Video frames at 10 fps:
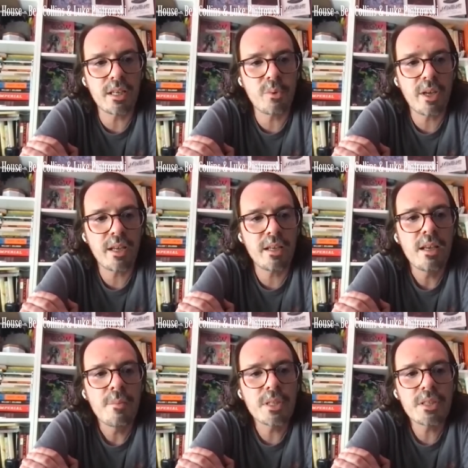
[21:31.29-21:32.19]
The
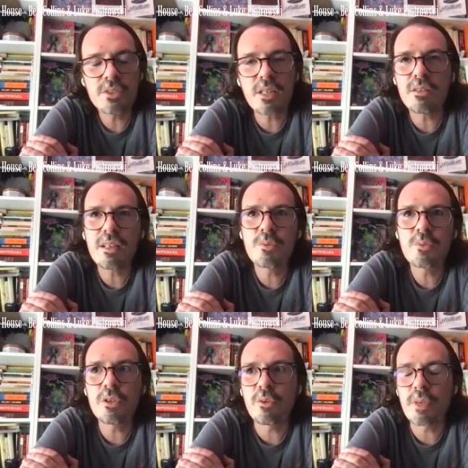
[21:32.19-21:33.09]
waitress was like,
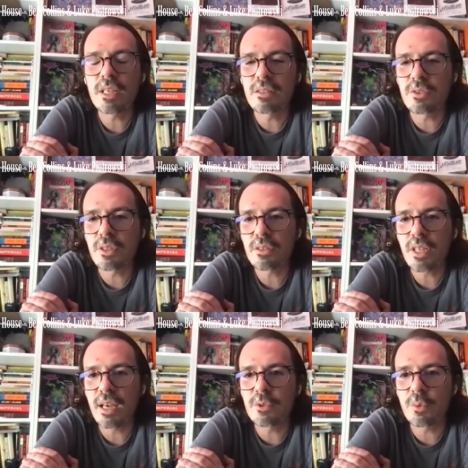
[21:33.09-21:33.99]
oh, you work nights too,